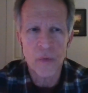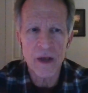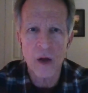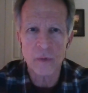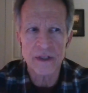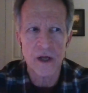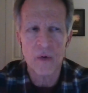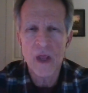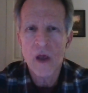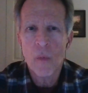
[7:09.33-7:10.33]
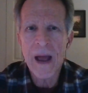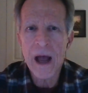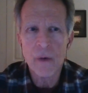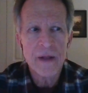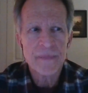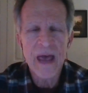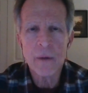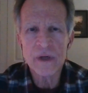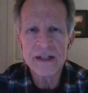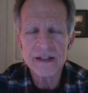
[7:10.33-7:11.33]
We all would know. Wow,
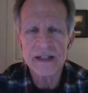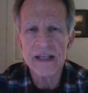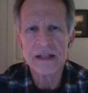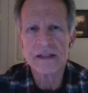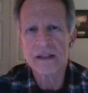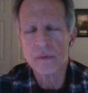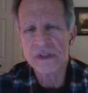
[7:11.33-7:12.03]
that would indicate that there